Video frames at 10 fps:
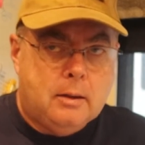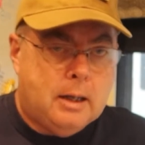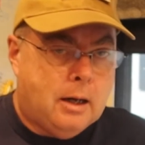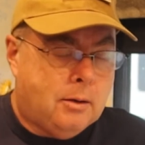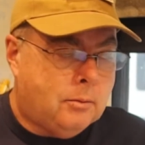
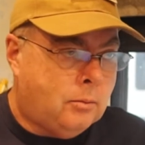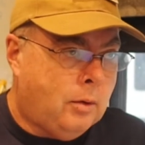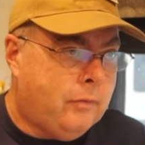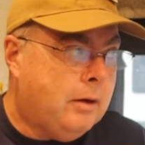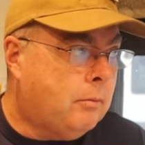Now,
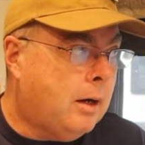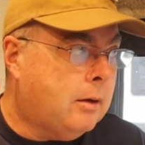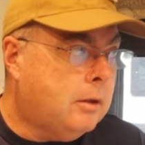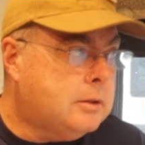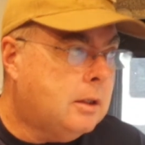one thing we're
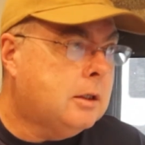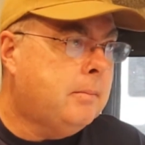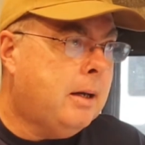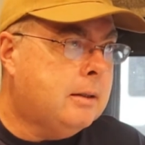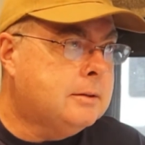not going to talk
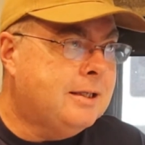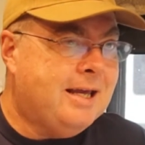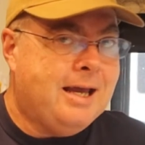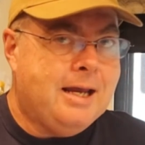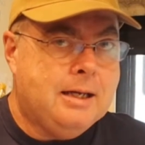about
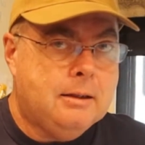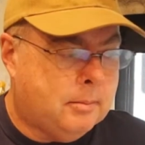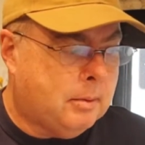today,